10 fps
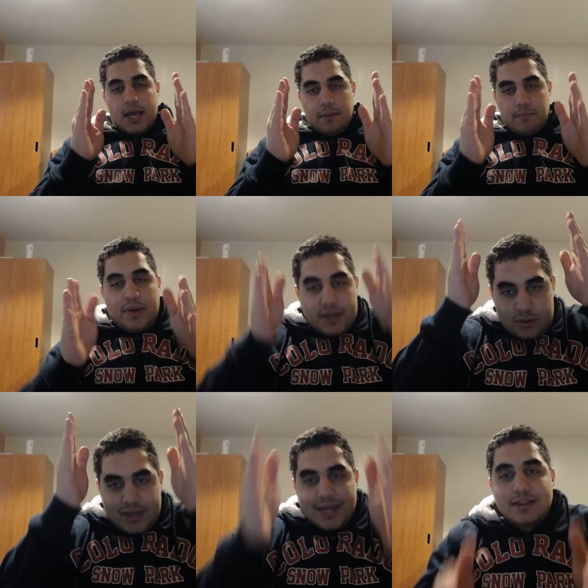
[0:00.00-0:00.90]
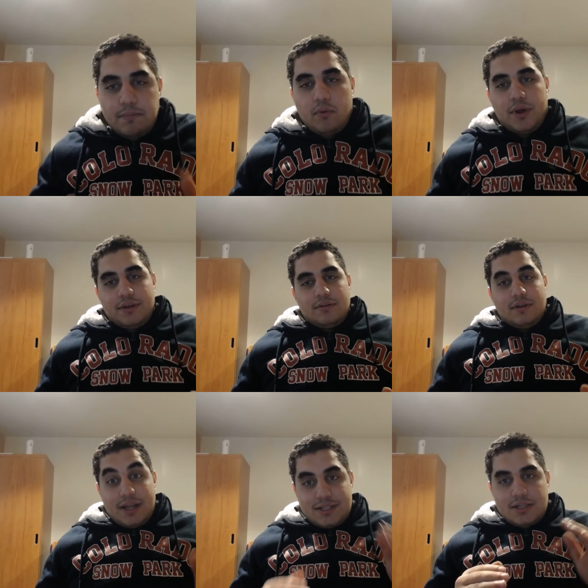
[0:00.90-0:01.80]
But you get the point.
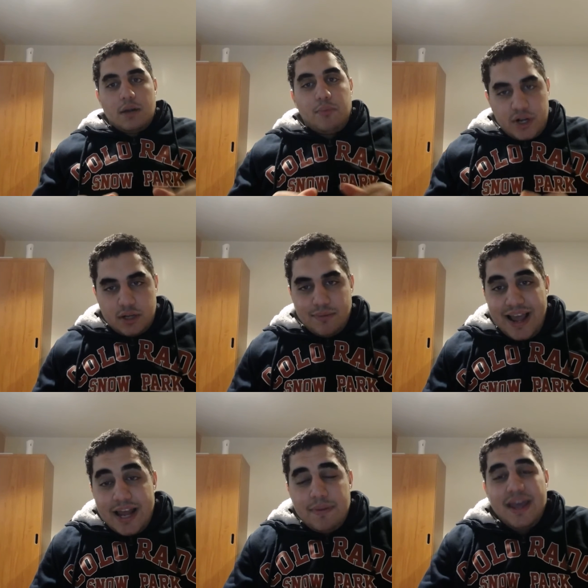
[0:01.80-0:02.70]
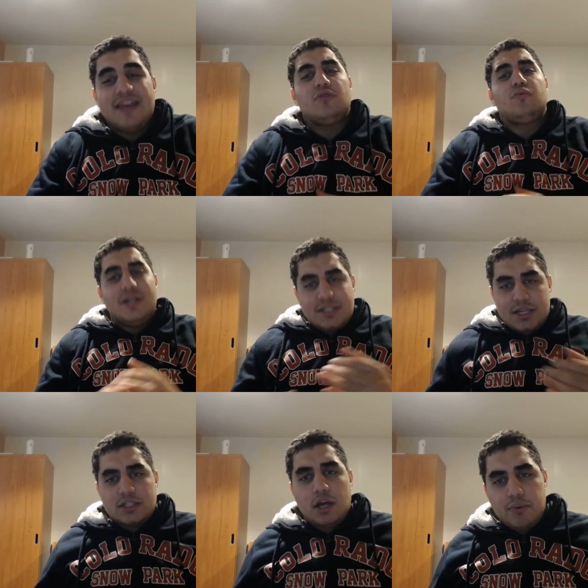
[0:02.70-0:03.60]
It's not a predictable anime, and the reason
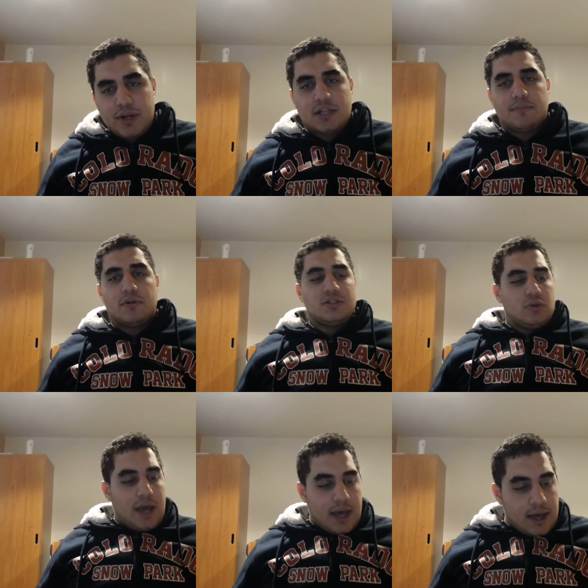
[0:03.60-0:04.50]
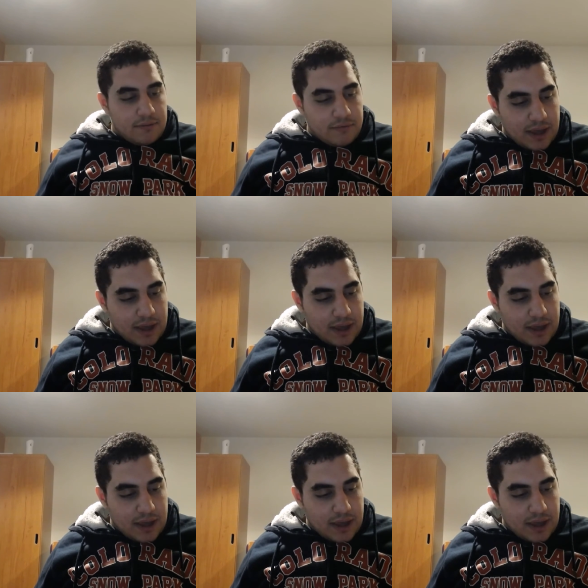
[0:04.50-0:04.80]
it's not predictable is you have